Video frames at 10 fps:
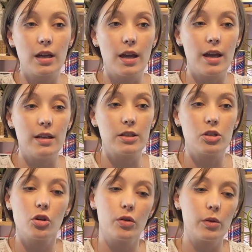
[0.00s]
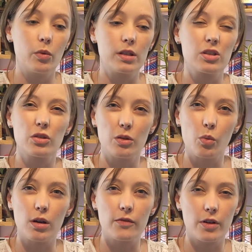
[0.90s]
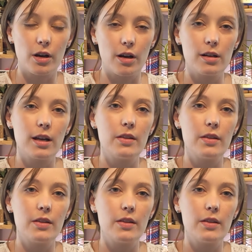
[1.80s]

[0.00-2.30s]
and knowing what's going to work for her,